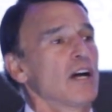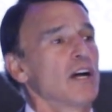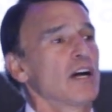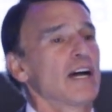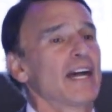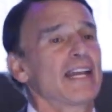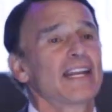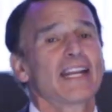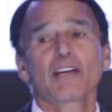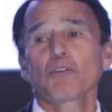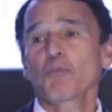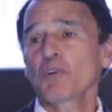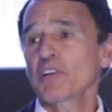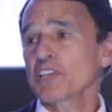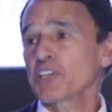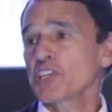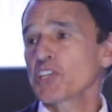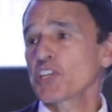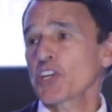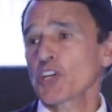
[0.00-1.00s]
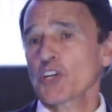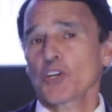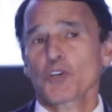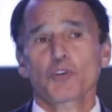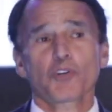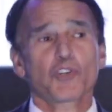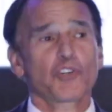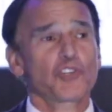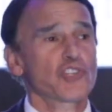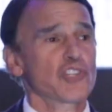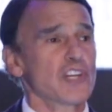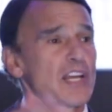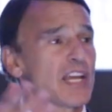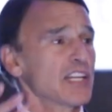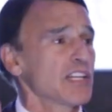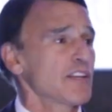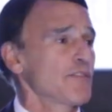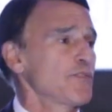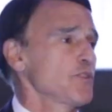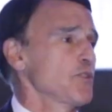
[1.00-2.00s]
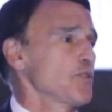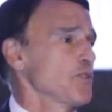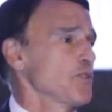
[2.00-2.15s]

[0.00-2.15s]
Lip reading: And I want to encourage any